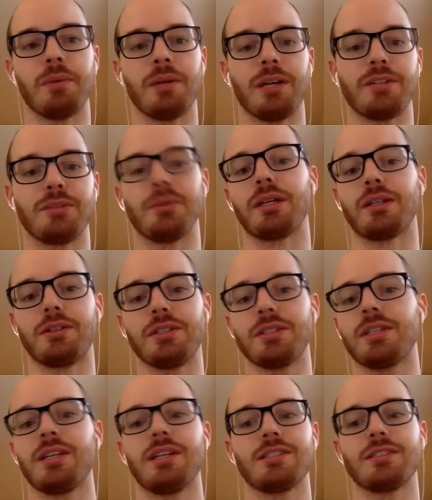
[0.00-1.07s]
page. Like you're
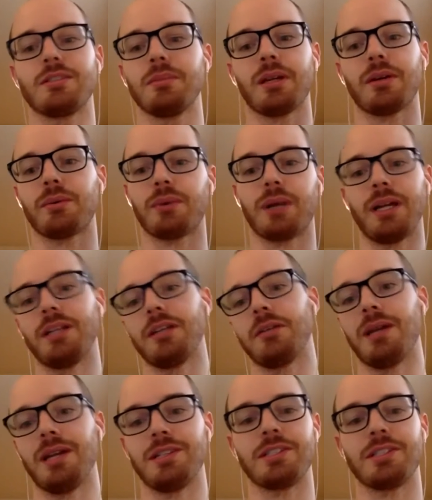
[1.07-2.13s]
just gonna get some like
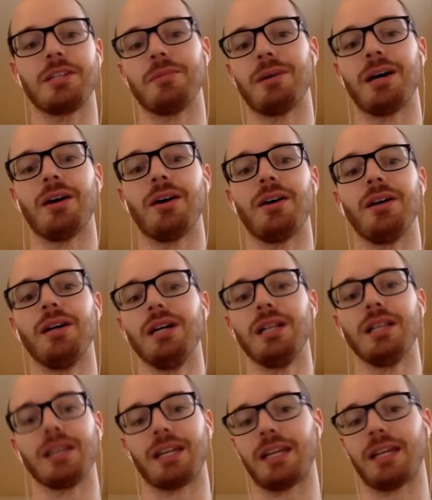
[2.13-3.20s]
random HTML. Like